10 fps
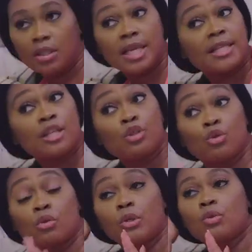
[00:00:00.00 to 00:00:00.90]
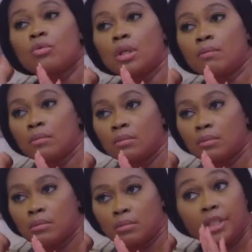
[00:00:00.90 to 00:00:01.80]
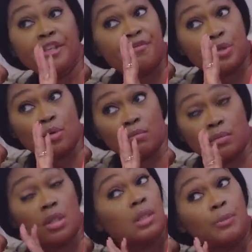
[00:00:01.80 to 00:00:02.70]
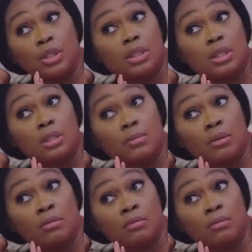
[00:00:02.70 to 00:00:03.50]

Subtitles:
Did they send you to me today? Leave me. Tell them you didn't see me.